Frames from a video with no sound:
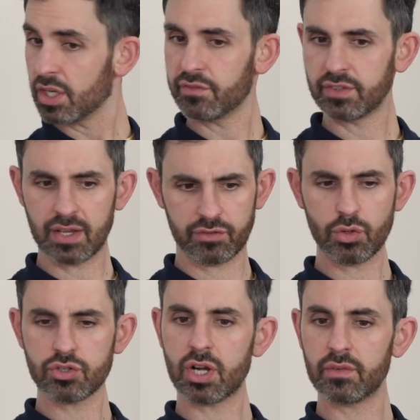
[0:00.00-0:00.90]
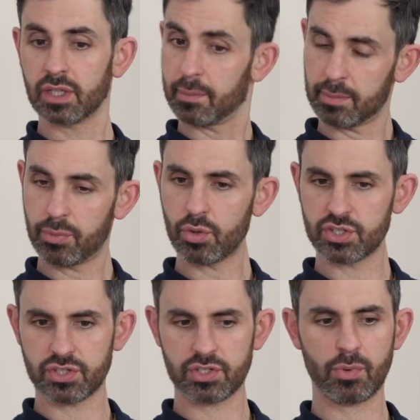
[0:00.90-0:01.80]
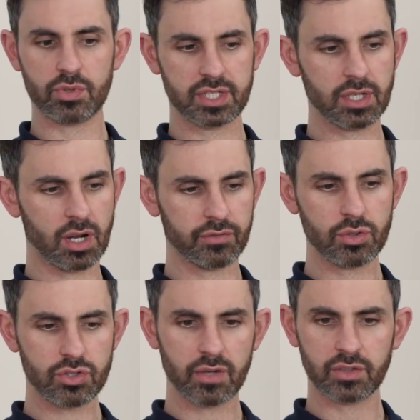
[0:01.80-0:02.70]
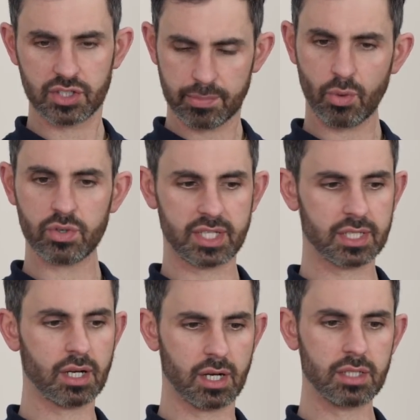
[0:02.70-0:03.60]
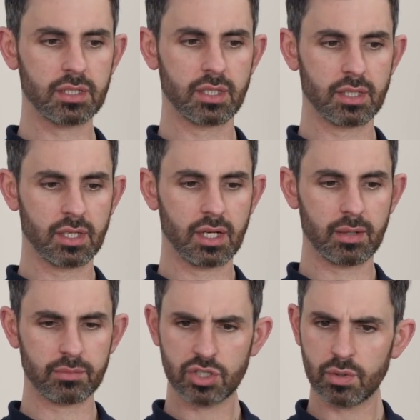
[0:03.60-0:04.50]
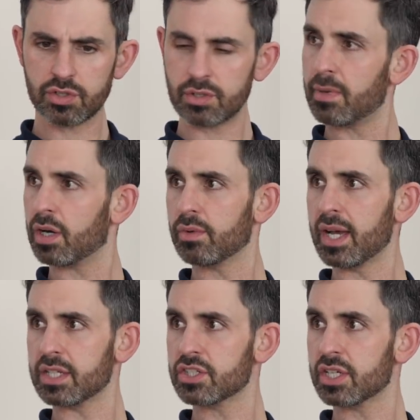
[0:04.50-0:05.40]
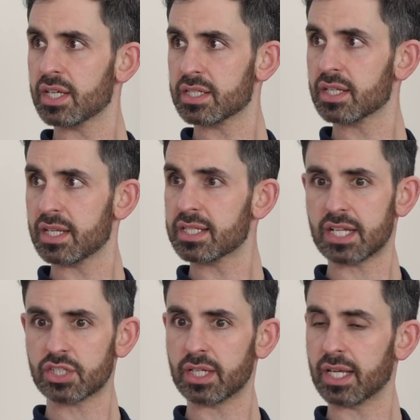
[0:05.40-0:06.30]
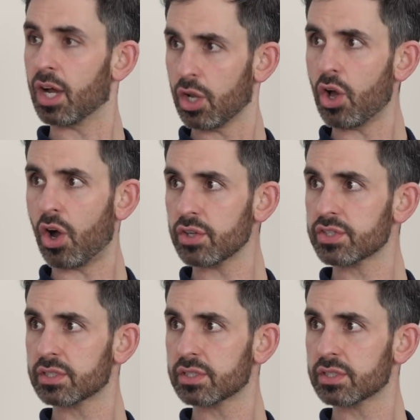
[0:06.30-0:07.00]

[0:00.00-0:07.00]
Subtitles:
don't forget, if you're driving, Porsche is a sporty car. If you're driving a sporty car, 200 mile range is actually a lot.